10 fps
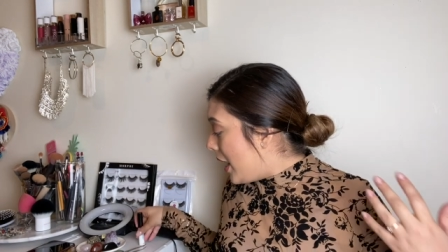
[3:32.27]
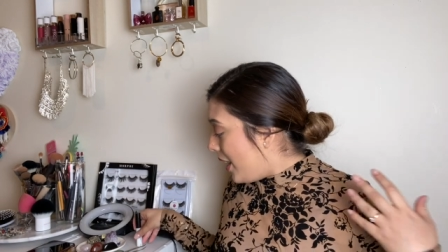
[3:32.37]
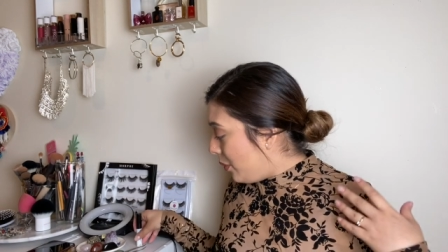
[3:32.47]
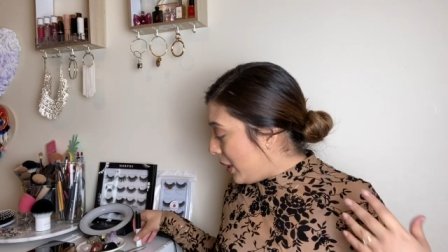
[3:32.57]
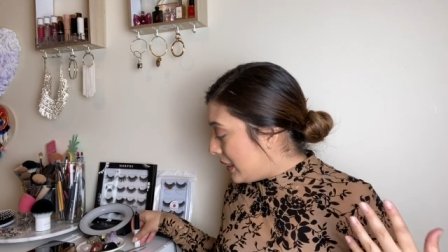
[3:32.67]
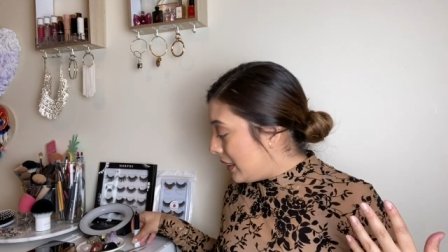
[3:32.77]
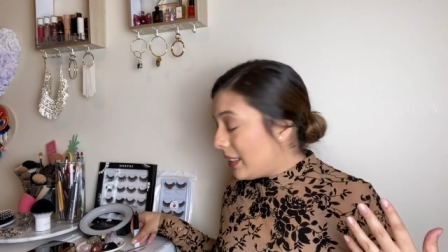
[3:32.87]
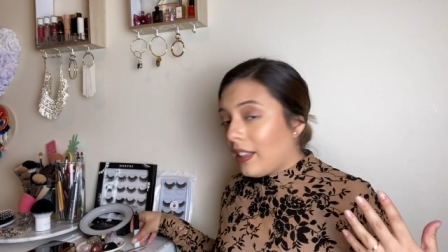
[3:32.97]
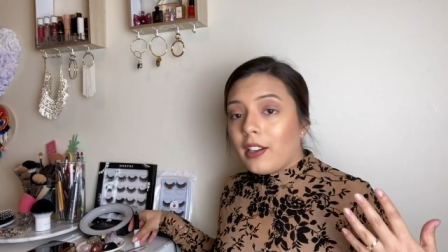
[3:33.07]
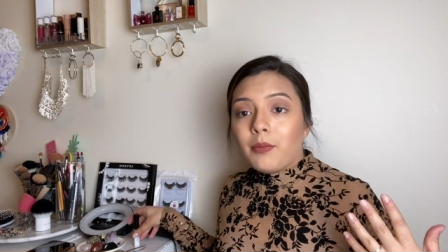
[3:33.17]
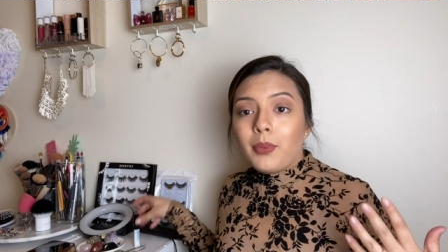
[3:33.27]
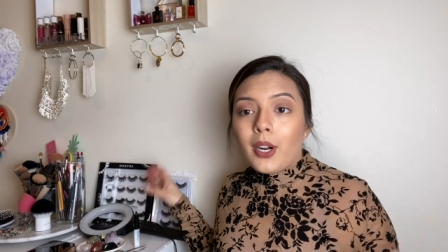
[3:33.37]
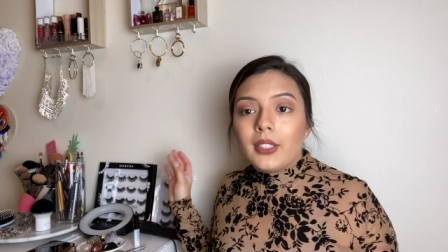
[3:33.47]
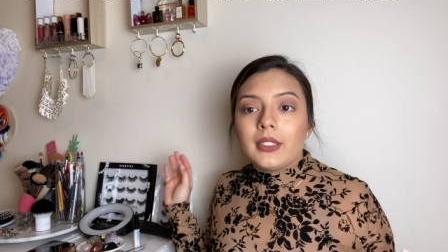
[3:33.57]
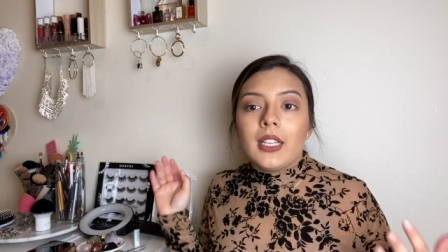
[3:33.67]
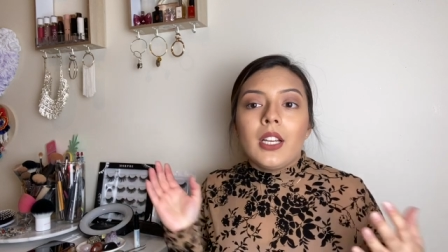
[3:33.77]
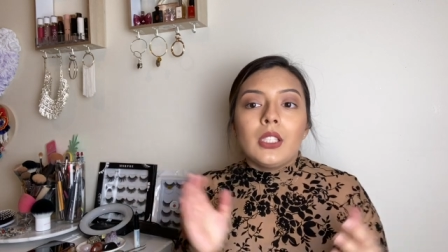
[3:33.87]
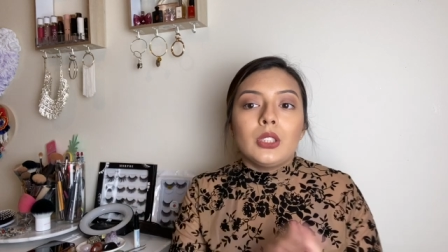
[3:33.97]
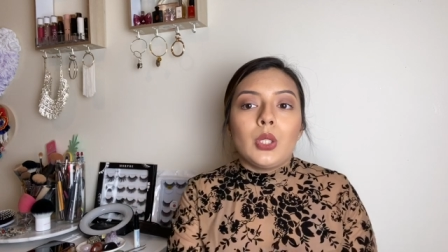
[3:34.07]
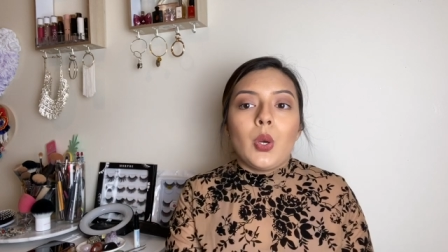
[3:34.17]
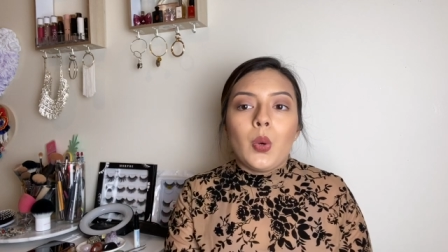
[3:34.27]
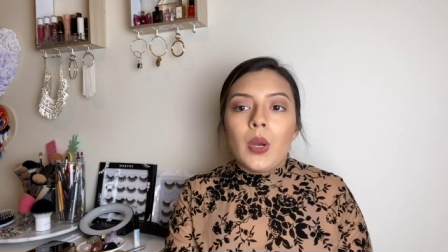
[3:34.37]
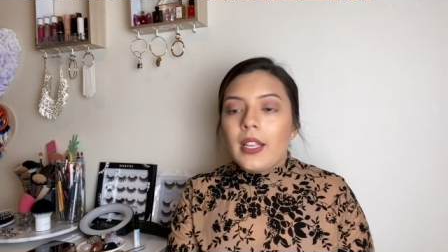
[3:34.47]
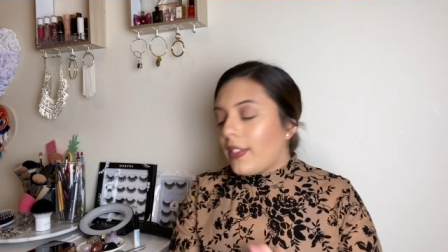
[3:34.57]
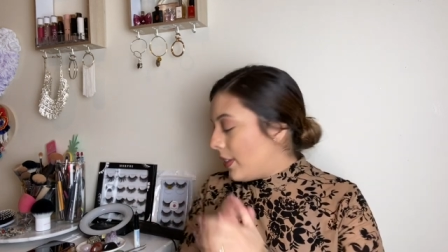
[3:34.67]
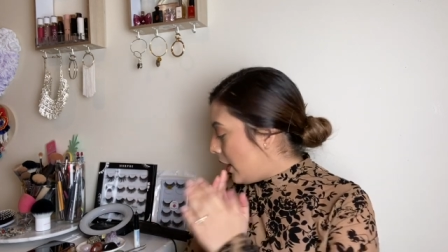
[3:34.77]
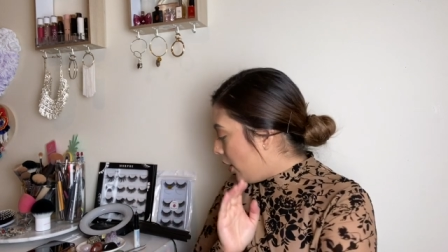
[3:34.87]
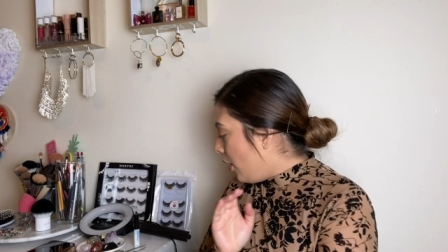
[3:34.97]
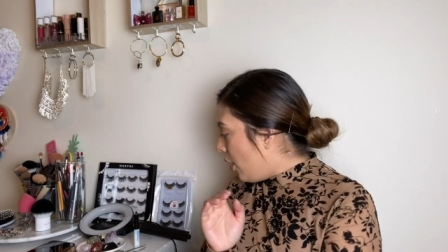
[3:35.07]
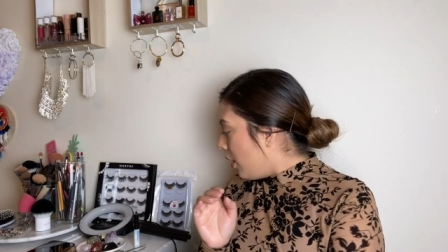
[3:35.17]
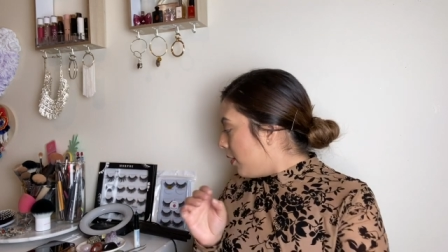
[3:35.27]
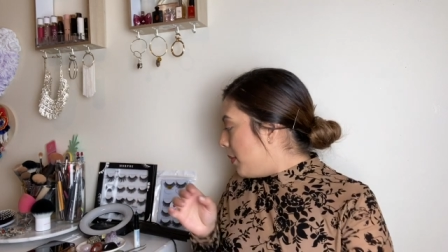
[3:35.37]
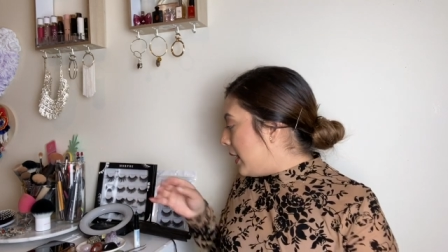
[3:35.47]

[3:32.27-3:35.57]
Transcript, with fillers: and wasting a lot of product. So there are all of my